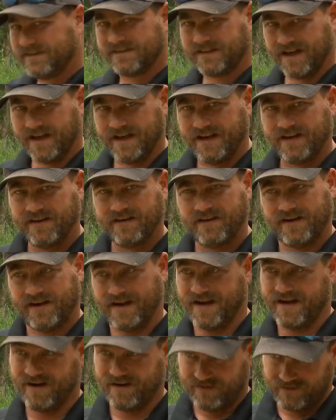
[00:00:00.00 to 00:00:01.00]
say,
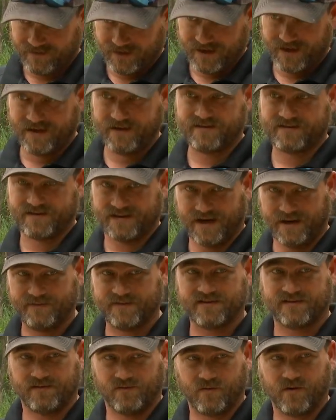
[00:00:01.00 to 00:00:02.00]
and it
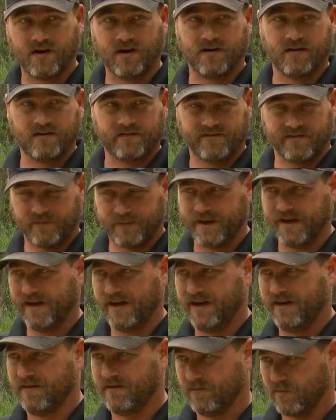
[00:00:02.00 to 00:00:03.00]
seems to work for
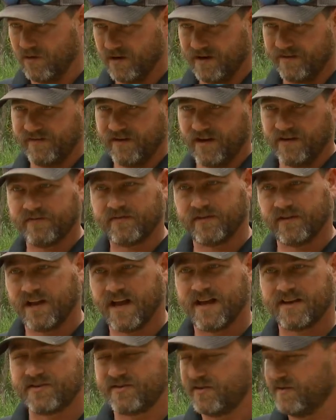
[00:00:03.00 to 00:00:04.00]
me, what I've done for the
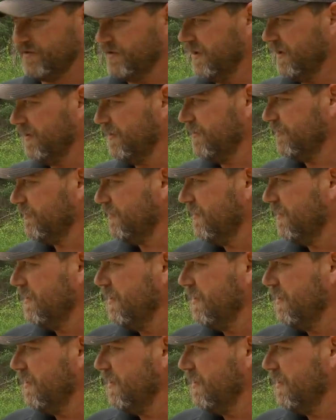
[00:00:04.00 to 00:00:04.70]
last 2 years.